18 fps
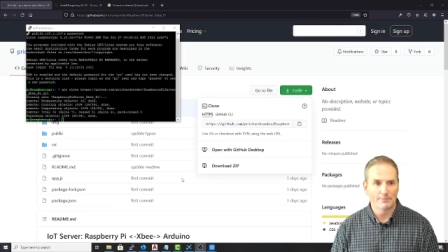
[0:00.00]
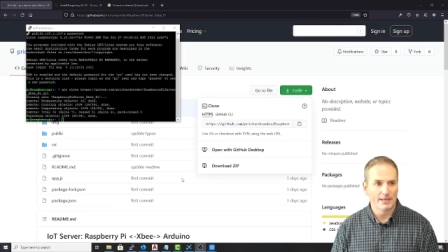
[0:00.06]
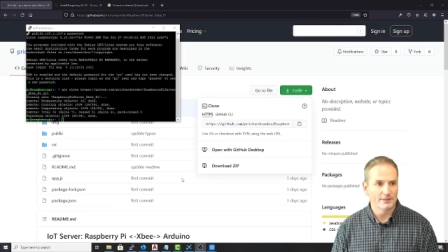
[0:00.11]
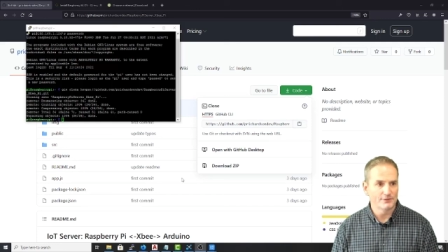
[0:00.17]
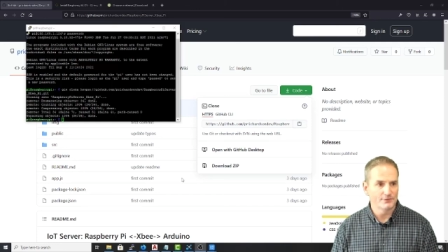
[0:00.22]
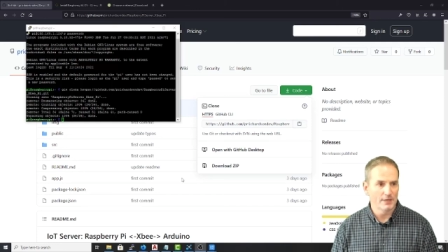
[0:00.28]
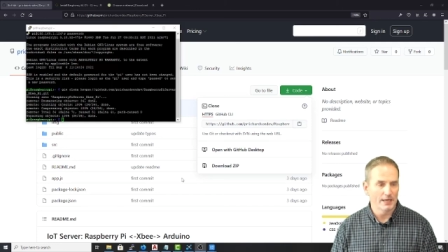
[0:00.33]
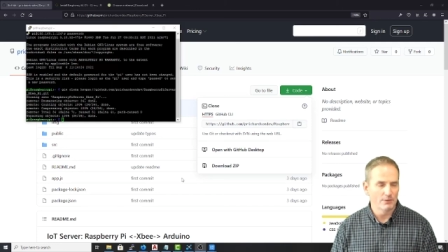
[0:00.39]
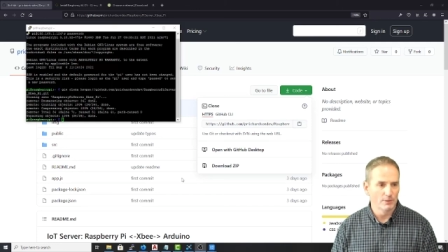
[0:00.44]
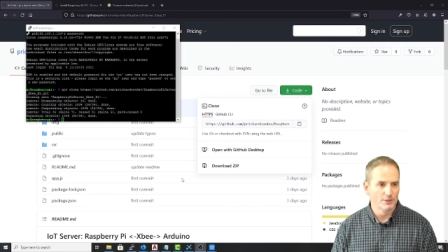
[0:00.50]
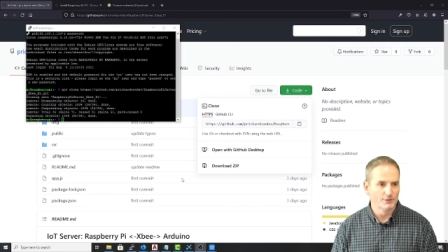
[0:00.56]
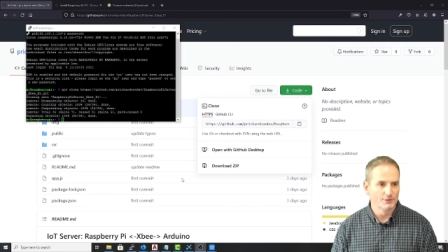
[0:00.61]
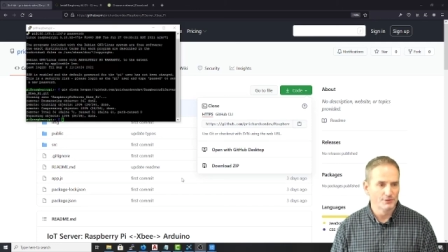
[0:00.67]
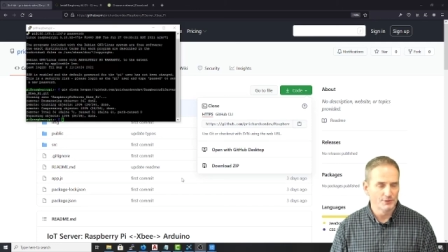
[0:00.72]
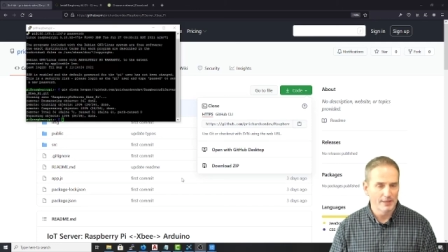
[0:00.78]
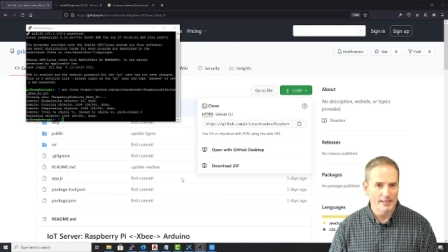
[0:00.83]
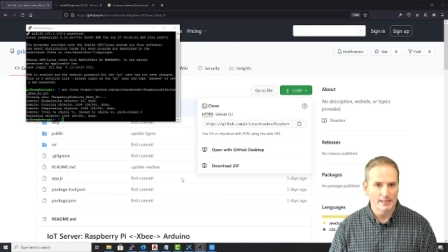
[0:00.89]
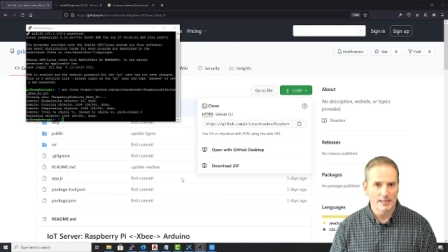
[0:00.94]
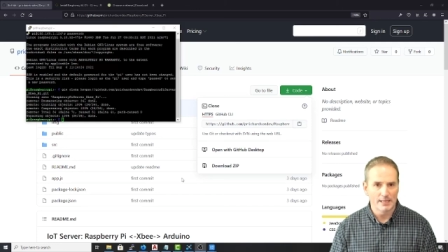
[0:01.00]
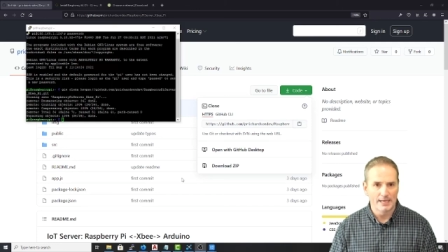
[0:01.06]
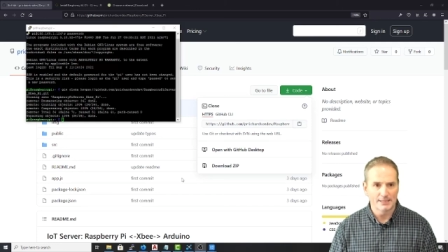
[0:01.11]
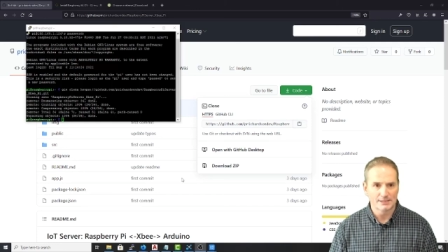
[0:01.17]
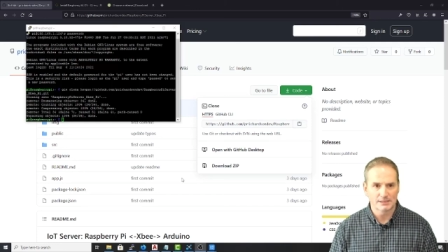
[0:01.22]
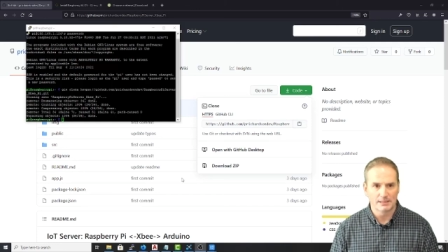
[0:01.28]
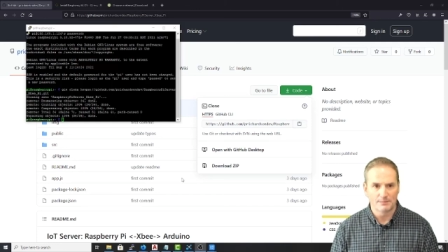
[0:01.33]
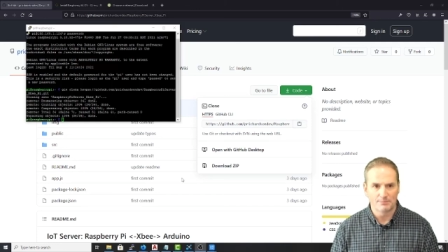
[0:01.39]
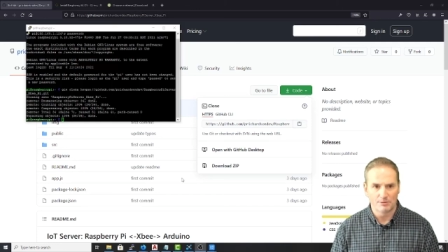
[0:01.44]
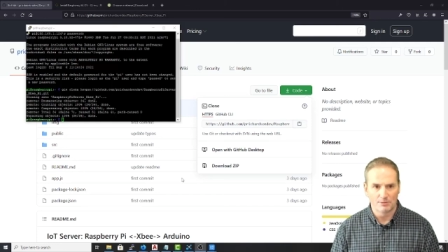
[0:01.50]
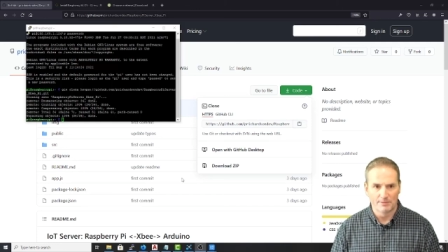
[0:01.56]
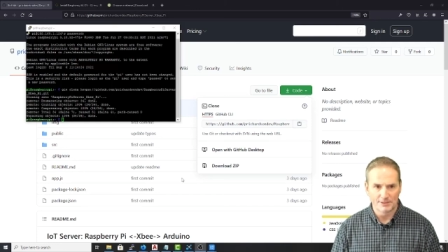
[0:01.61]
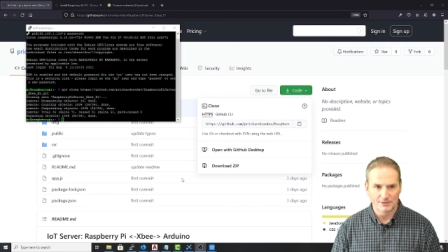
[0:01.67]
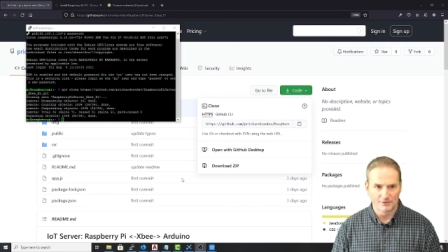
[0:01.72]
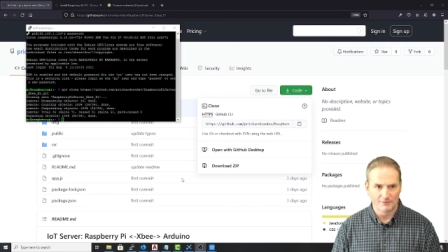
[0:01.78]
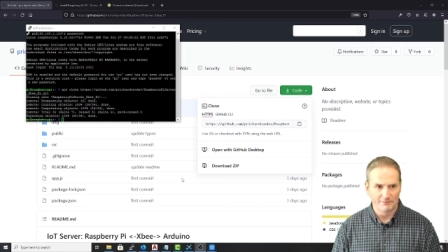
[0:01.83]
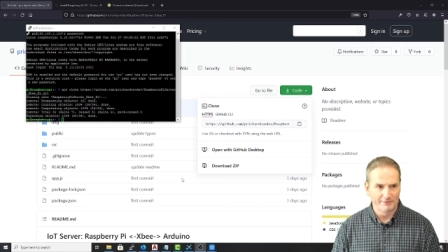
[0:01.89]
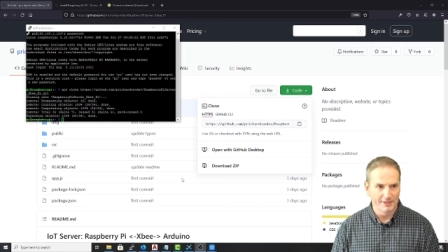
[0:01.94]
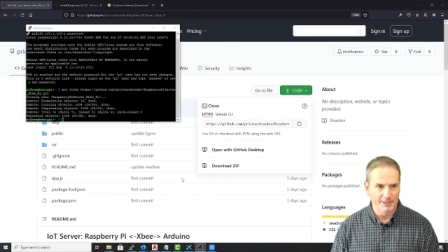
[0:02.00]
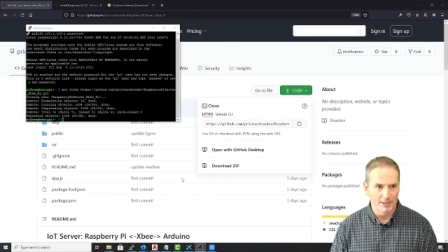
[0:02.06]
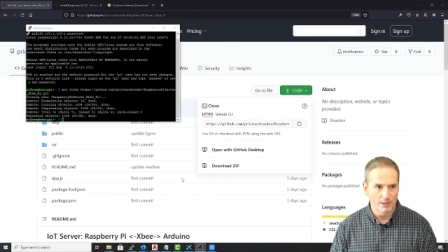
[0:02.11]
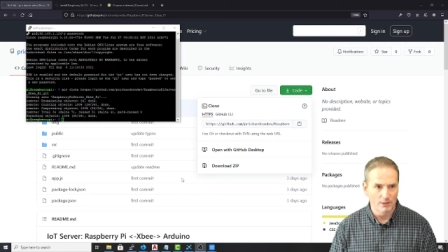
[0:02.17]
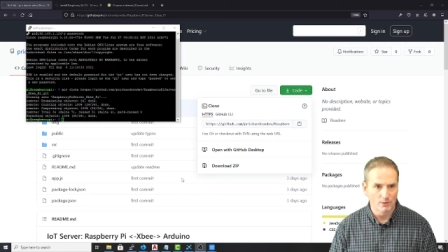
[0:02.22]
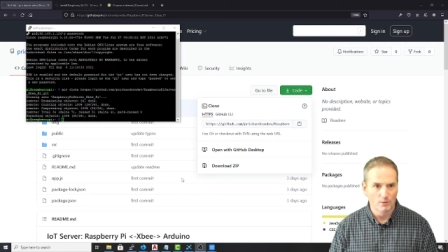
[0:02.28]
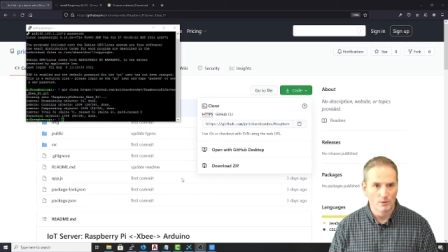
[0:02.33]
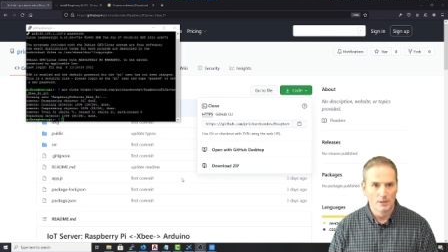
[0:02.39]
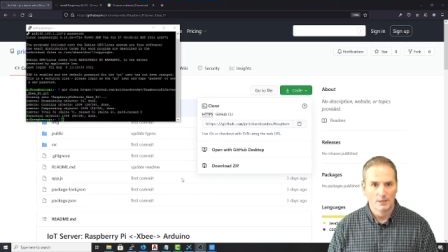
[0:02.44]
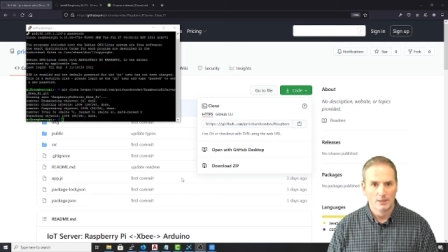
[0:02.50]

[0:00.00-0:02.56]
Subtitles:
and I will do that last supplemental video